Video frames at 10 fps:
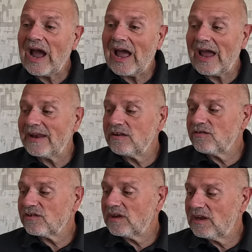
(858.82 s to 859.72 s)

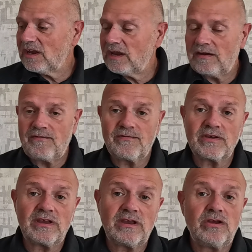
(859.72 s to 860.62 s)
And if
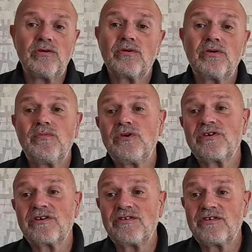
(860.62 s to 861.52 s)
you
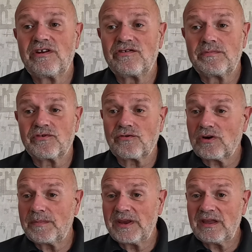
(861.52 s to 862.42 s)
would consider
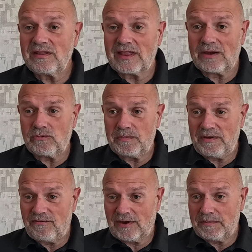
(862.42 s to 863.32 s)
subscribing, that would be
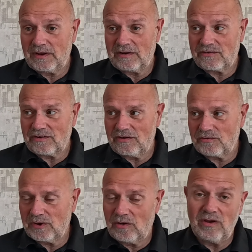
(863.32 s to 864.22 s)
fabulous
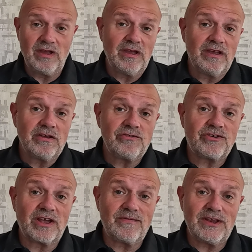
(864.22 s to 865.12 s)
as well.
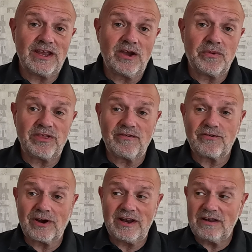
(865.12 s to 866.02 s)
Share the video with your
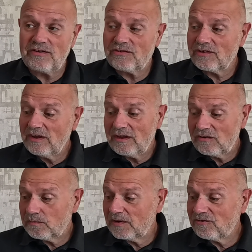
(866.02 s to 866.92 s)
friends,
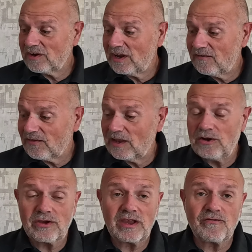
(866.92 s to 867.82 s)
especially if they're
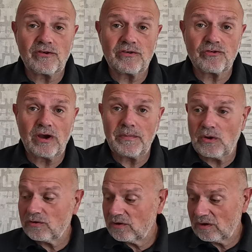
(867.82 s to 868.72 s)
looking for a
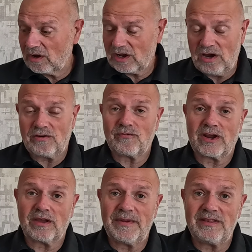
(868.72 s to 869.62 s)
tripod. I can't
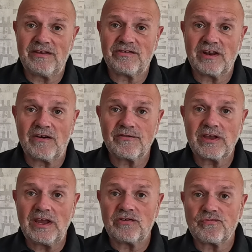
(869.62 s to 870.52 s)
recommend this enough.
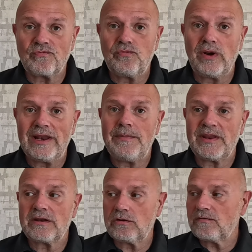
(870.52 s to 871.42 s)
It's really
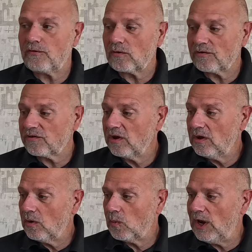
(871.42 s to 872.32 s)
been good for us.
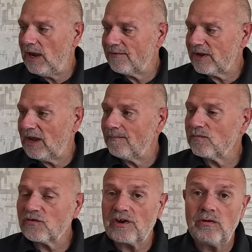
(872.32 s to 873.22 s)
We're loving it.
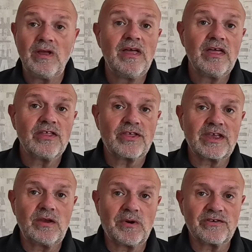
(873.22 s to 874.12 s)
So
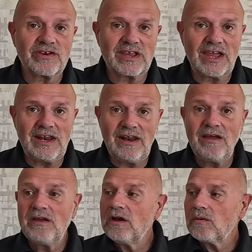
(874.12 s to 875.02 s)
thank you once
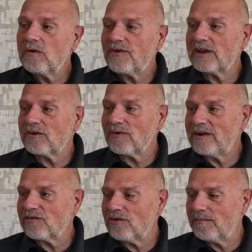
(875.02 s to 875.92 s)
again. We've had a
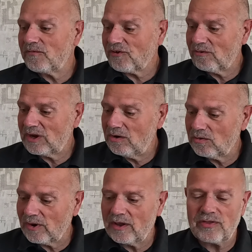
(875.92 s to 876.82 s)
great time showing you
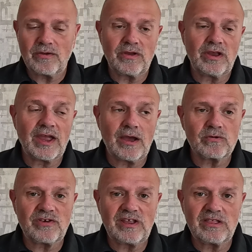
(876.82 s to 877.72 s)
around the
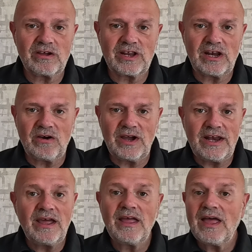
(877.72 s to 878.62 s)

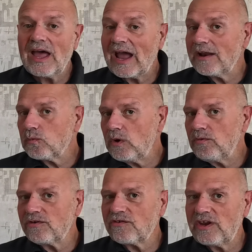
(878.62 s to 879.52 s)
LT39, and we
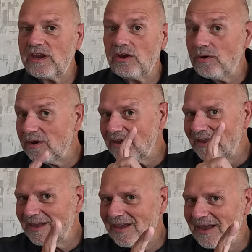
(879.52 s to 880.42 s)
will see you
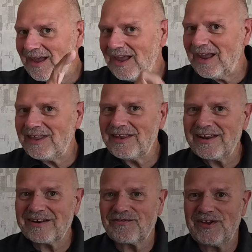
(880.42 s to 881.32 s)
in the
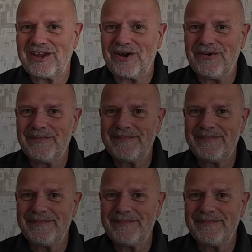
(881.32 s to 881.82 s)
next video.